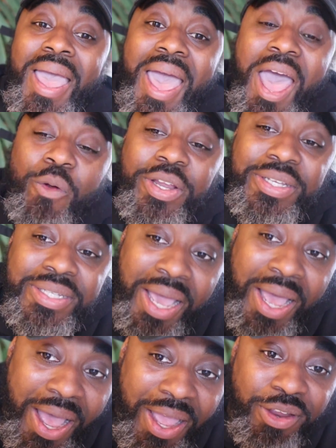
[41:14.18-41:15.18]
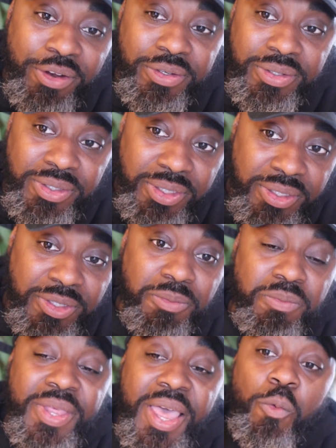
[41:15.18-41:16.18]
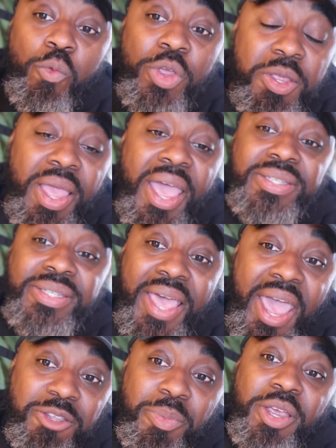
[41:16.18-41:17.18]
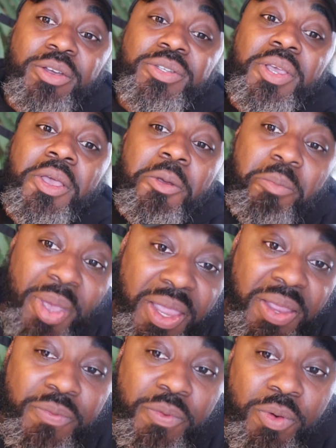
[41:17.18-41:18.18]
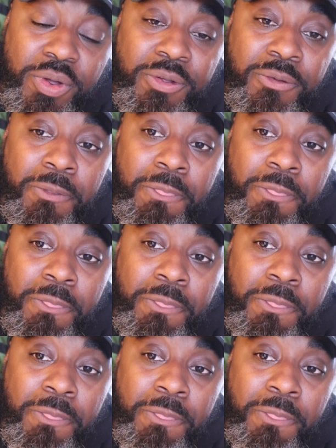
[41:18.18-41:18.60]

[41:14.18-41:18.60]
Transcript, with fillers: Our entire system that we as taxpayers Pay for.